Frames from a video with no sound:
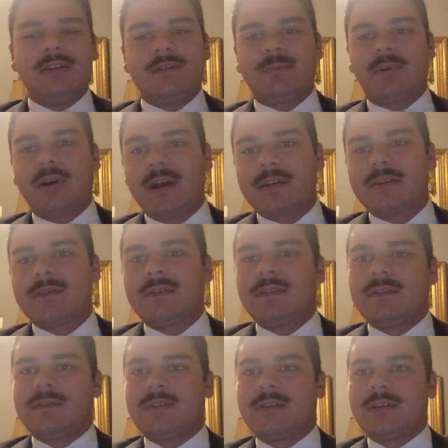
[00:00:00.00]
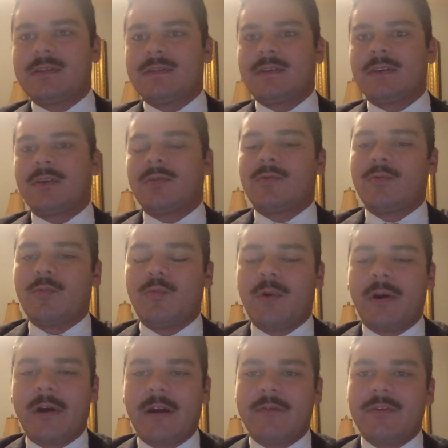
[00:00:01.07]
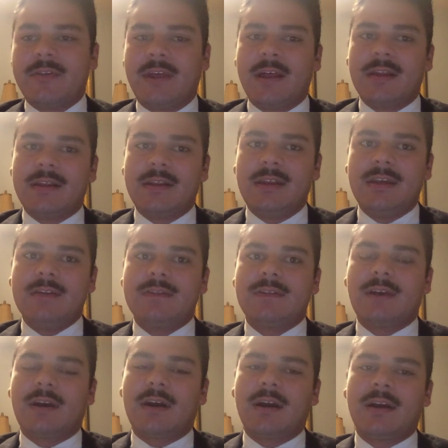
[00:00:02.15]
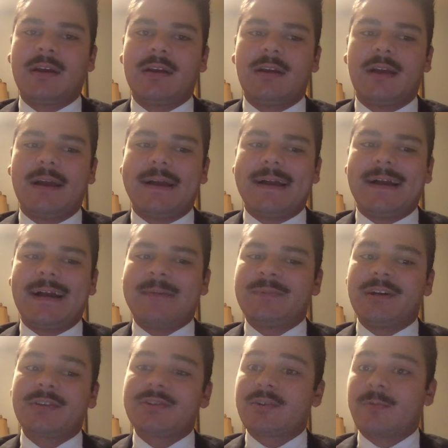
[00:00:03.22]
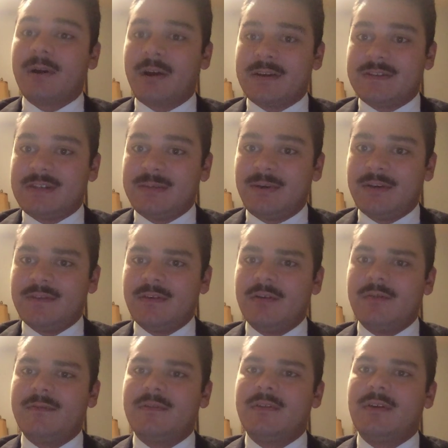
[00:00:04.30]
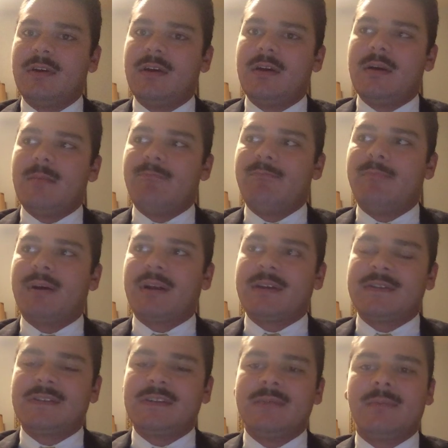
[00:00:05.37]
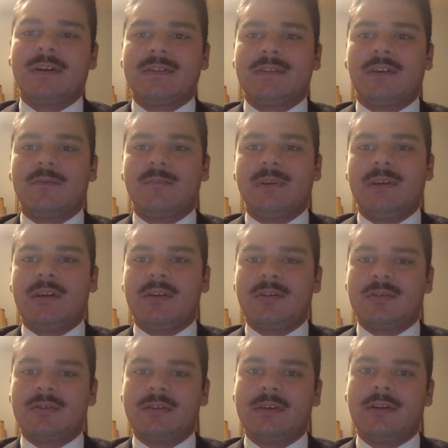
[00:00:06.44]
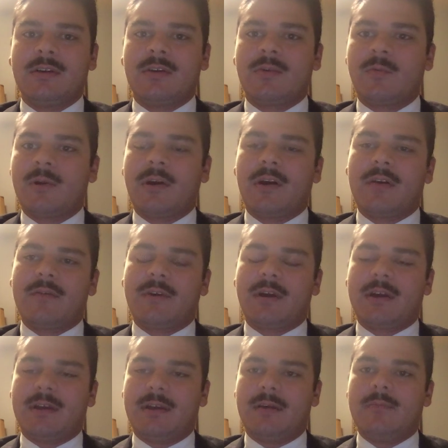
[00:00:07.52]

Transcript: practices, and so wherever that leads, I'm not sure where I see myself, but I see myself being a good leader wherever I